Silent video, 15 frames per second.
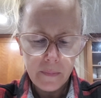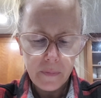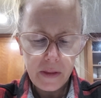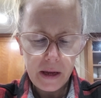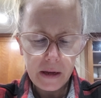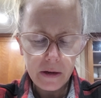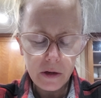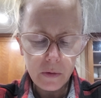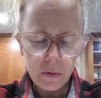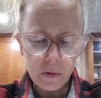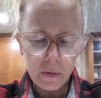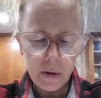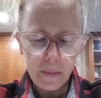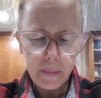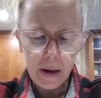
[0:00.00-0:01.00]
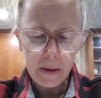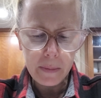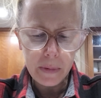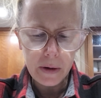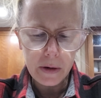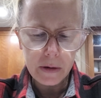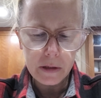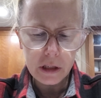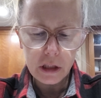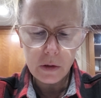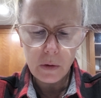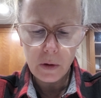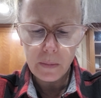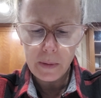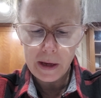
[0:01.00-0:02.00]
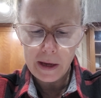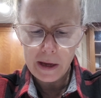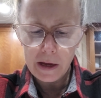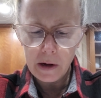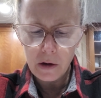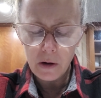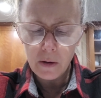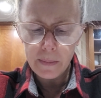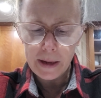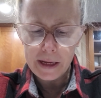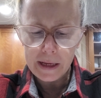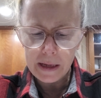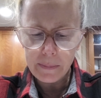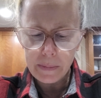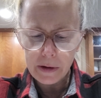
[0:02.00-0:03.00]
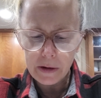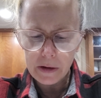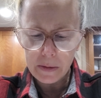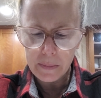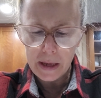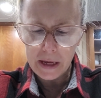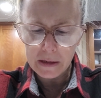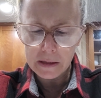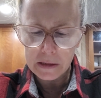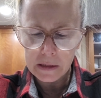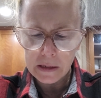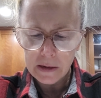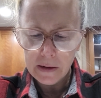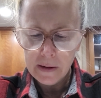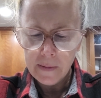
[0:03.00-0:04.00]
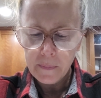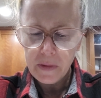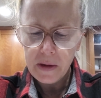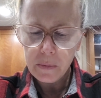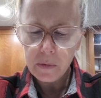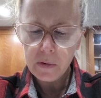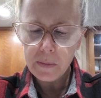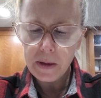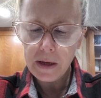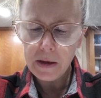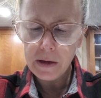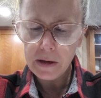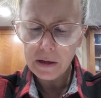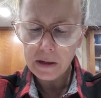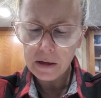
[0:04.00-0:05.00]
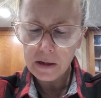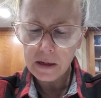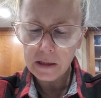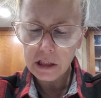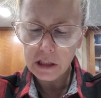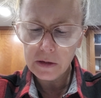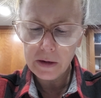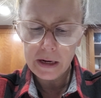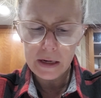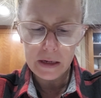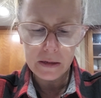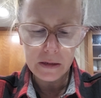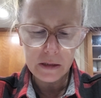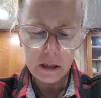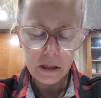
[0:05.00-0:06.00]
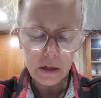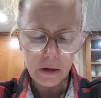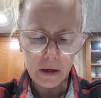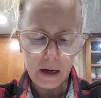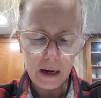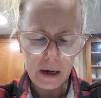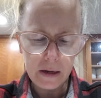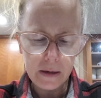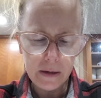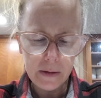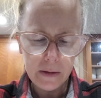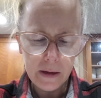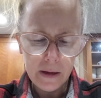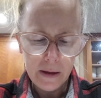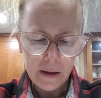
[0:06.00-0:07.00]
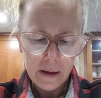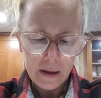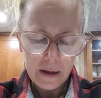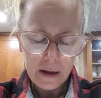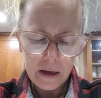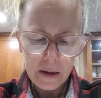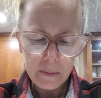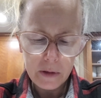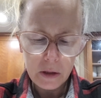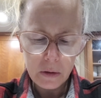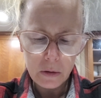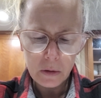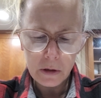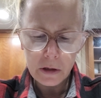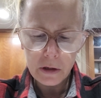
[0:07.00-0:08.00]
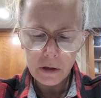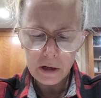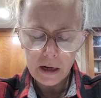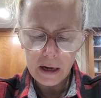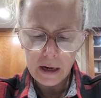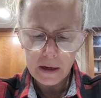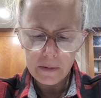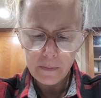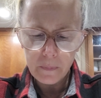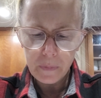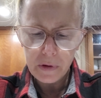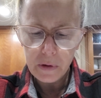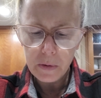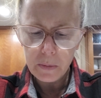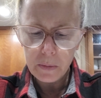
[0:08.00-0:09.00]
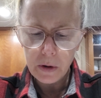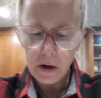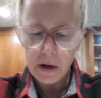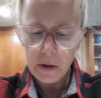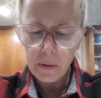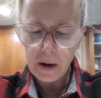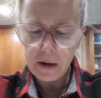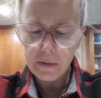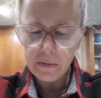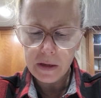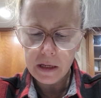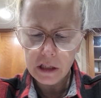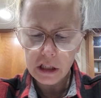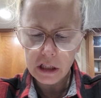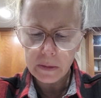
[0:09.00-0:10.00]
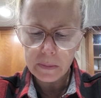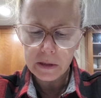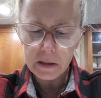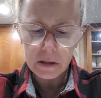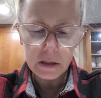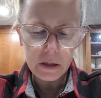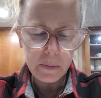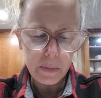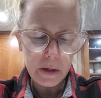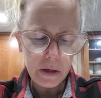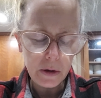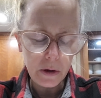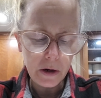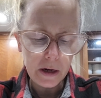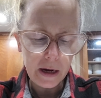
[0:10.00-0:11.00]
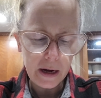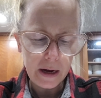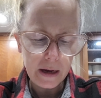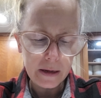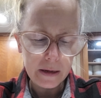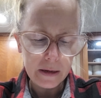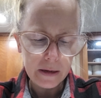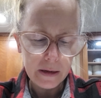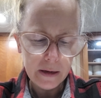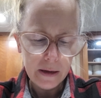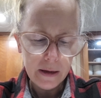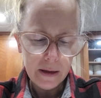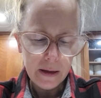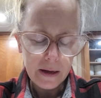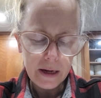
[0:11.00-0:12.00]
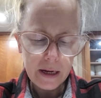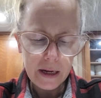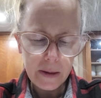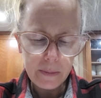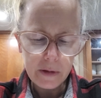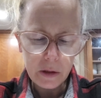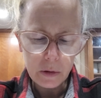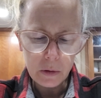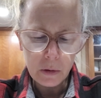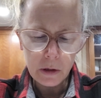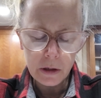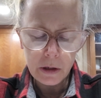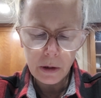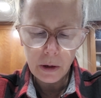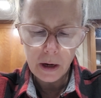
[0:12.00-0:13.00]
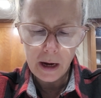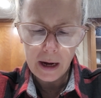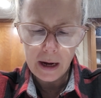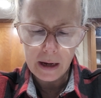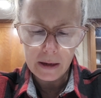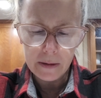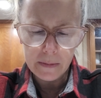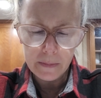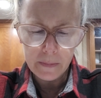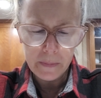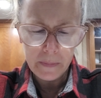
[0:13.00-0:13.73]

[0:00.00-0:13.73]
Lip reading: Then you will remember to obey all my commands and will be consecrated to your God. I am the Lord your God, who brought you out of Egypt to be your God. I am the Lord your God.